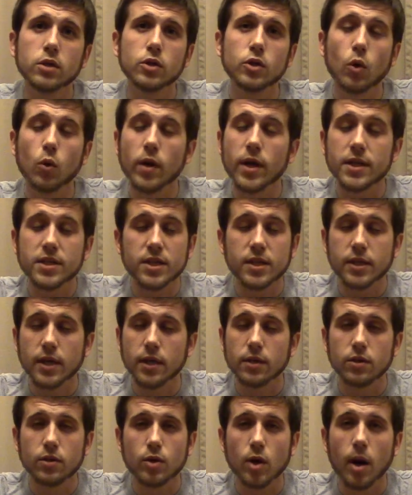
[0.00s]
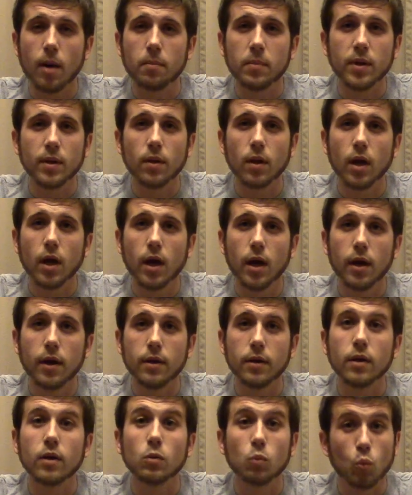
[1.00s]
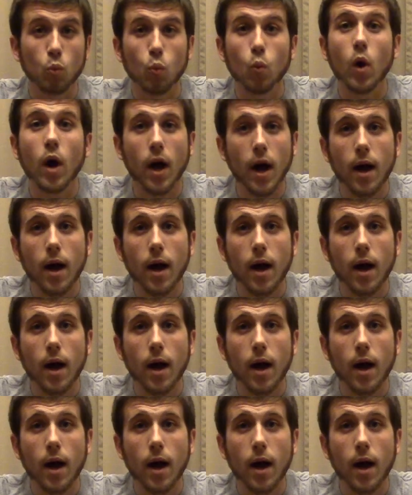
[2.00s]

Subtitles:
don't hesitate to drop me a line.